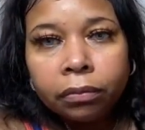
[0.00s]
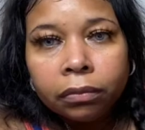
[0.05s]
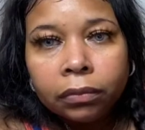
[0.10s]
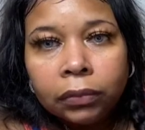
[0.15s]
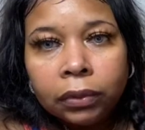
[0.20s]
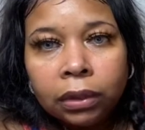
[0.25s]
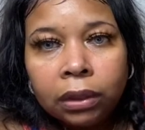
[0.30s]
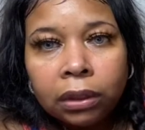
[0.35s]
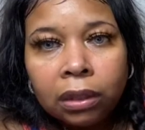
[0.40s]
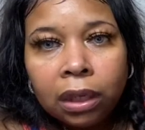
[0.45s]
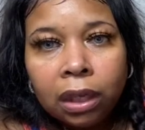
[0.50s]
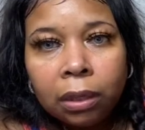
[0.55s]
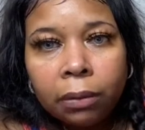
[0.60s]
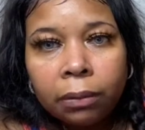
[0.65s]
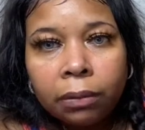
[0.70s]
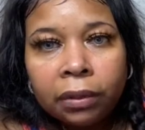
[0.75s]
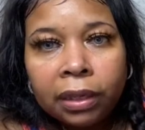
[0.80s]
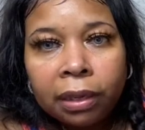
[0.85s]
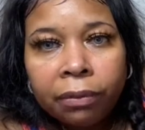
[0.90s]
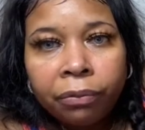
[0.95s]
Look how
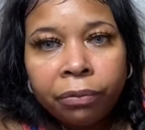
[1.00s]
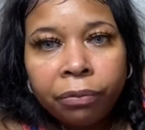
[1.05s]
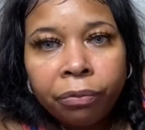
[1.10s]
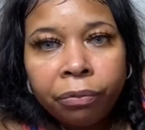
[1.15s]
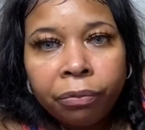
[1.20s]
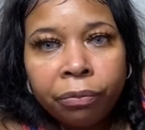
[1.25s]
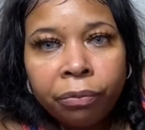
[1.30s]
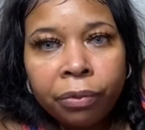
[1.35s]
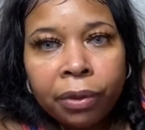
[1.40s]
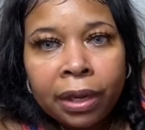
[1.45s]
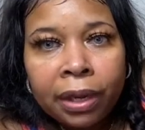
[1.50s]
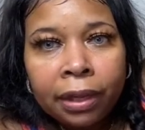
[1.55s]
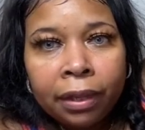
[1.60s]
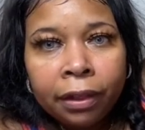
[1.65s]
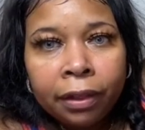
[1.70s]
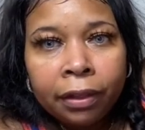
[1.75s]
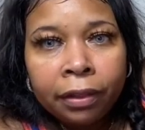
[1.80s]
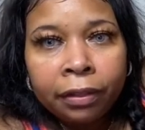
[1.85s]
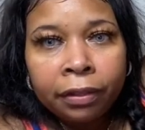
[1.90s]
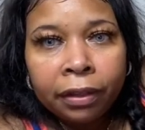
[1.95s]
that one right
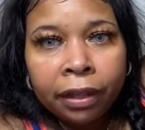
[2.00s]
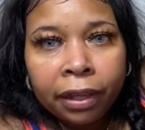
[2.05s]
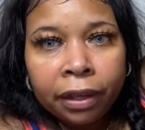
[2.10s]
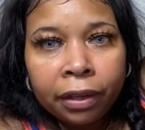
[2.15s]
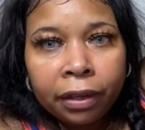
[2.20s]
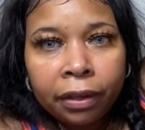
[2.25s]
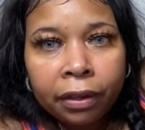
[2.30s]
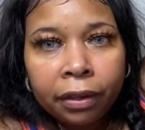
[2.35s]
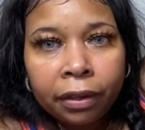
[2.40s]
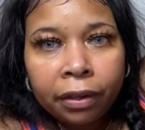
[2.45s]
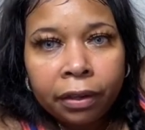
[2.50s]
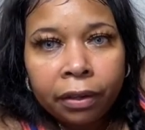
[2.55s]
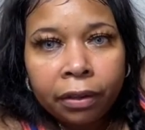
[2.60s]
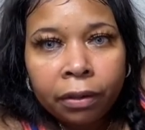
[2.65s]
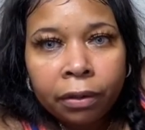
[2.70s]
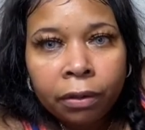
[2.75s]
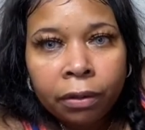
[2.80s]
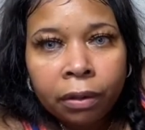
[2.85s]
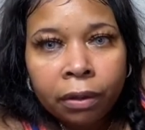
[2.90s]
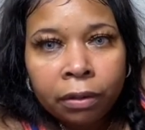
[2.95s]
there.
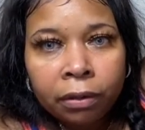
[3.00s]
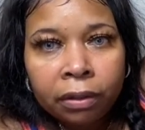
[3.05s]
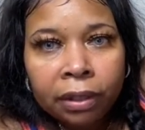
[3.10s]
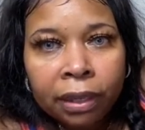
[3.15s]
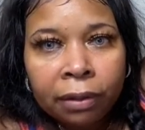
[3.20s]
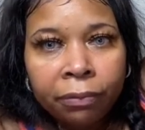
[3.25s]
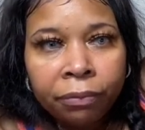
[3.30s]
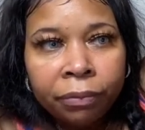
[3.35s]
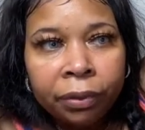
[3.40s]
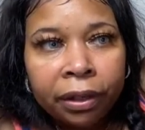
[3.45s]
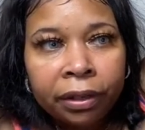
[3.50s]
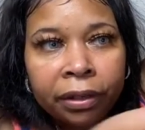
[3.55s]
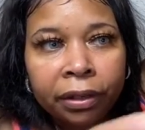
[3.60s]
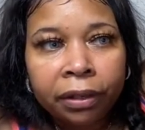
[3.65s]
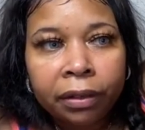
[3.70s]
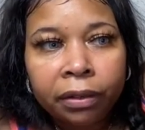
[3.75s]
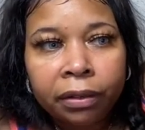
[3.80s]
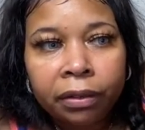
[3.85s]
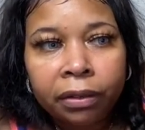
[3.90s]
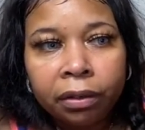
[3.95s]
Uh oh, that one right
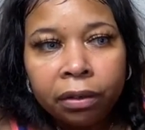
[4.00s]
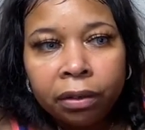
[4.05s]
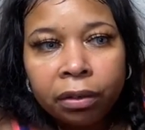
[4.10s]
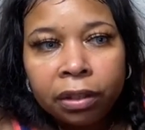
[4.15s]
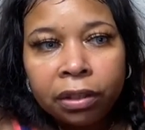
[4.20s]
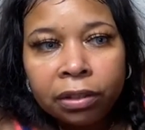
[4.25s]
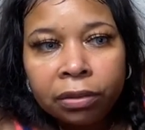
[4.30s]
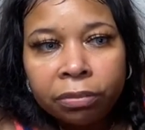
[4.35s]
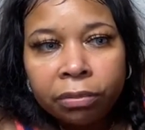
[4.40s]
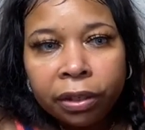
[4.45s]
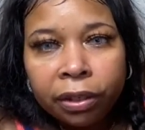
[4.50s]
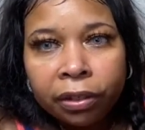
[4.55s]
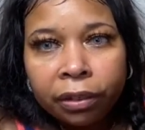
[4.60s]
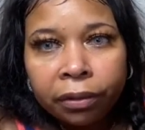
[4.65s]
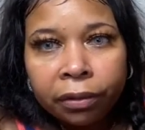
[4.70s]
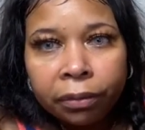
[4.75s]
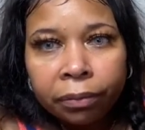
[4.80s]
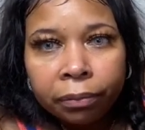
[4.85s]
there. This one right here.